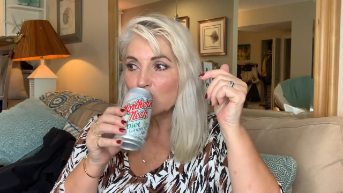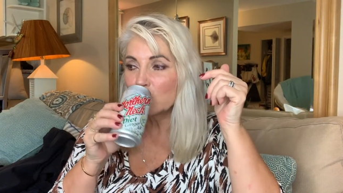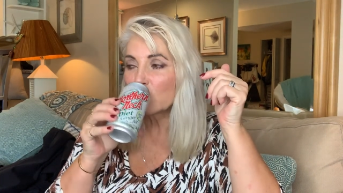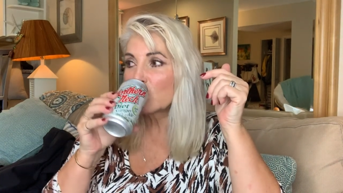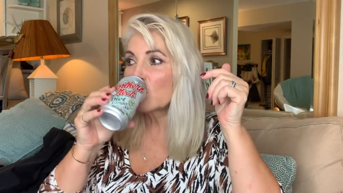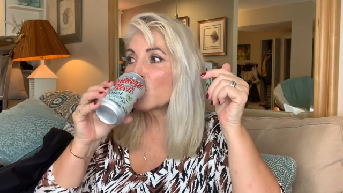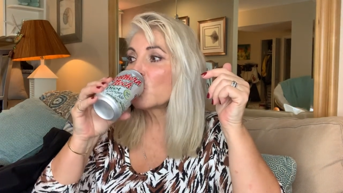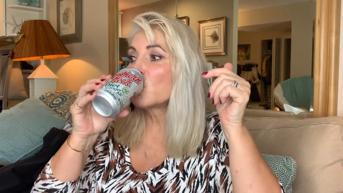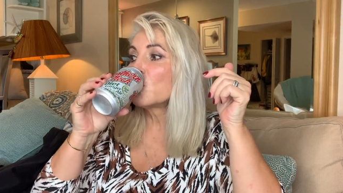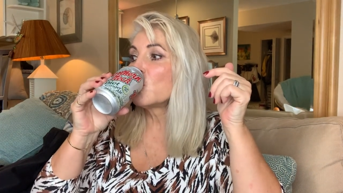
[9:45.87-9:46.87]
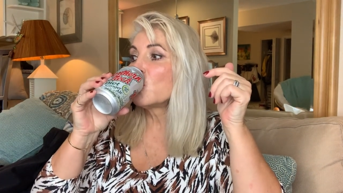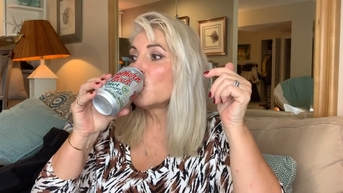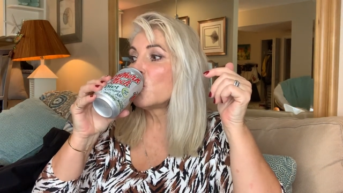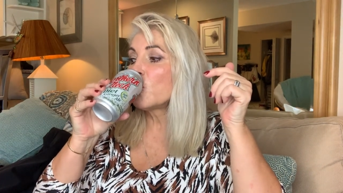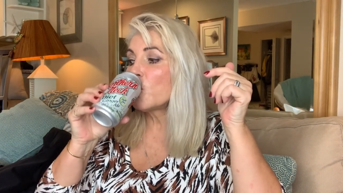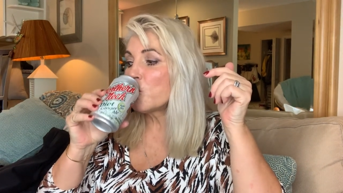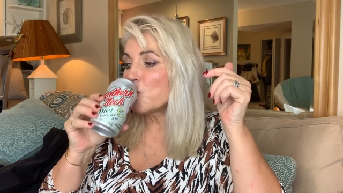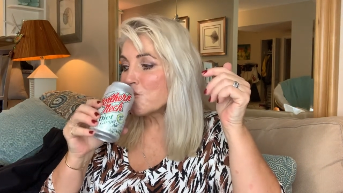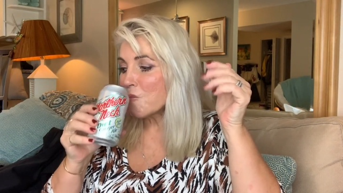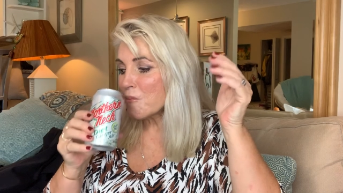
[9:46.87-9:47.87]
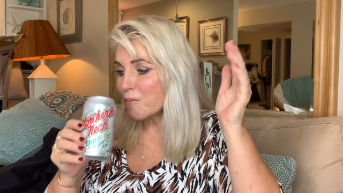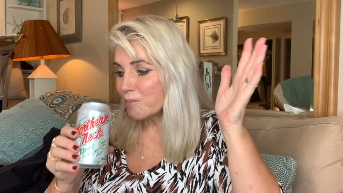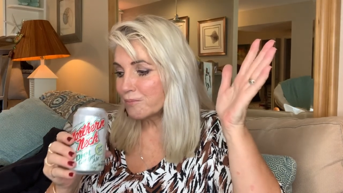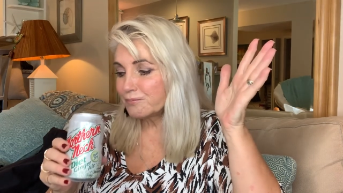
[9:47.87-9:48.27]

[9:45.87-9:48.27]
[no speech]